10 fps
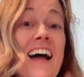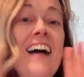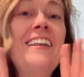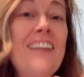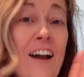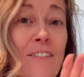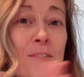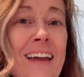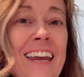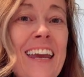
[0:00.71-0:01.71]
Hello
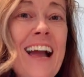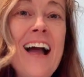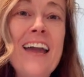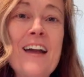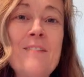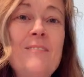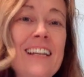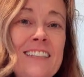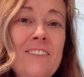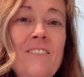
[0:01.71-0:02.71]
everybody, I am
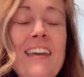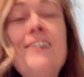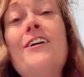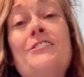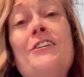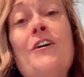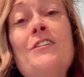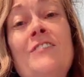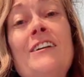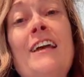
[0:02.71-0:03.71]
Leslie Fink, also known
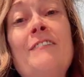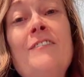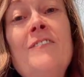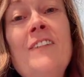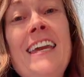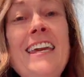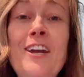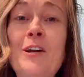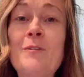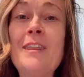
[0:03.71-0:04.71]
as Fit Life with Fink,
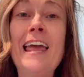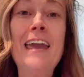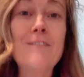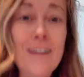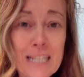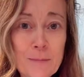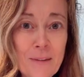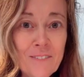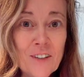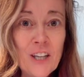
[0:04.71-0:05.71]
here with a
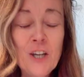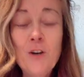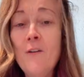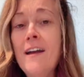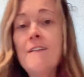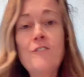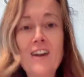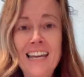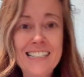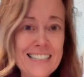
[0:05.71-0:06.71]
recipe for you for
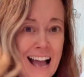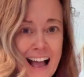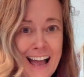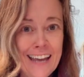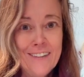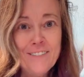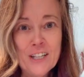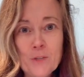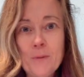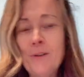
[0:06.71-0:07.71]
a side
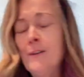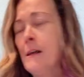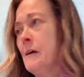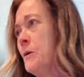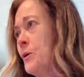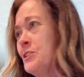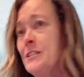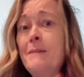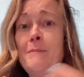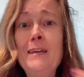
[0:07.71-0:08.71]
vegetable or
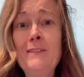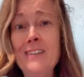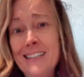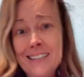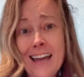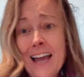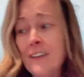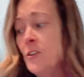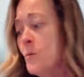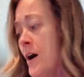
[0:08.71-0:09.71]
just maybe even a snack
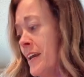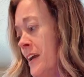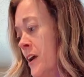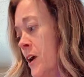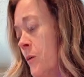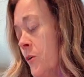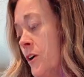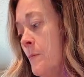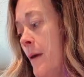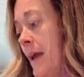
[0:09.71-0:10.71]
if you want it. We're
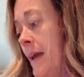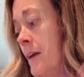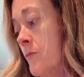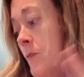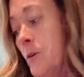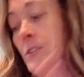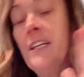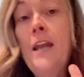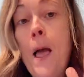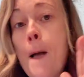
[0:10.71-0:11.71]
going to make
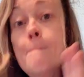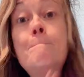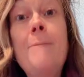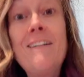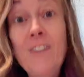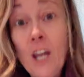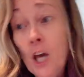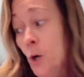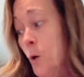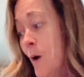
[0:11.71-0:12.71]
roasted
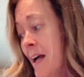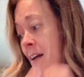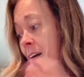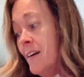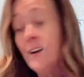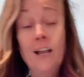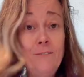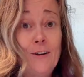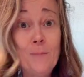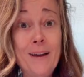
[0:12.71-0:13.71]
buffalo
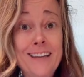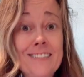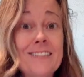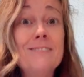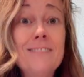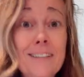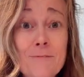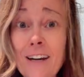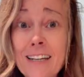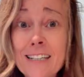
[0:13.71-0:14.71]
cauliflower bites. I'm
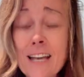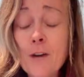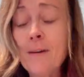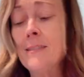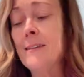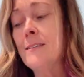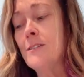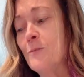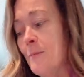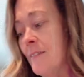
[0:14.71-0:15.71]
very excited about this. This
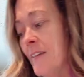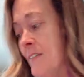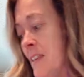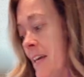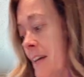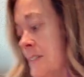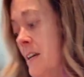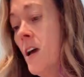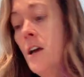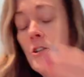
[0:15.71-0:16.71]
is one of my favorite things.
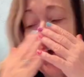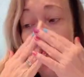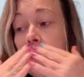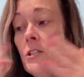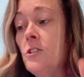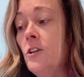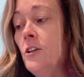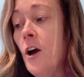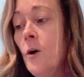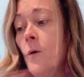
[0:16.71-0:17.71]
So just so you
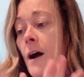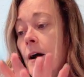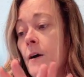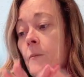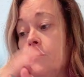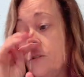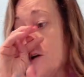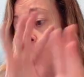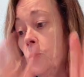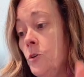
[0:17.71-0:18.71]
know,
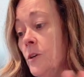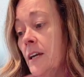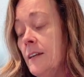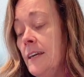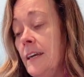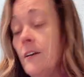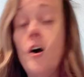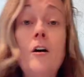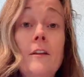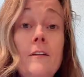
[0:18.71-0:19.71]
so you can get
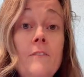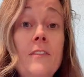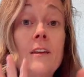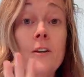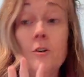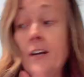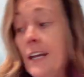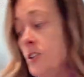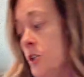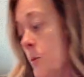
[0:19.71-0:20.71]
all of the
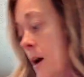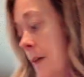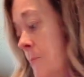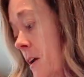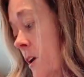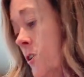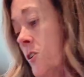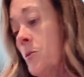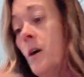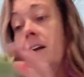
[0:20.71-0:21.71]
ingredients you want, you're
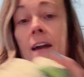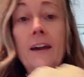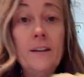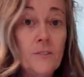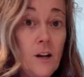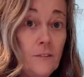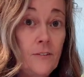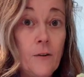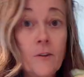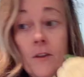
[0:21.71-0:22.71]
going to want a head of
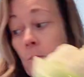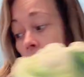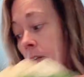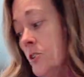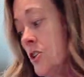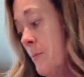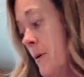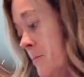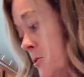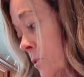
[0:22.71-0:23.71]
cauliflower that we're going to chop
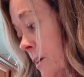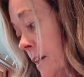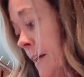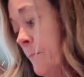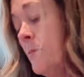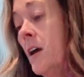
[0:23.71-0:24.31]
up shortly.